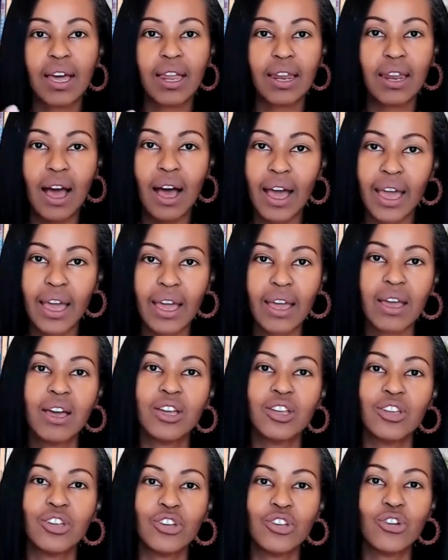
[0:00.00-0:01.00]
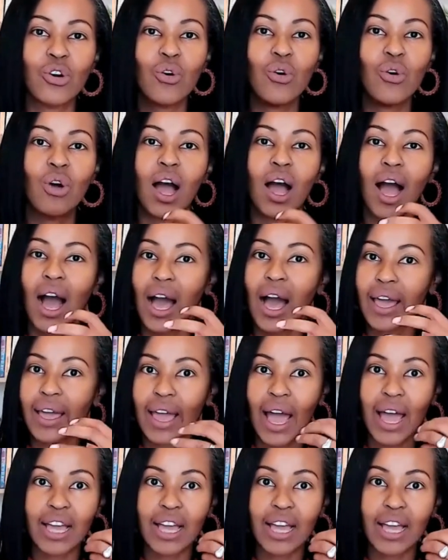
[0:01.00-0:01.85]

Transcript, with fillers: And I, you know, I,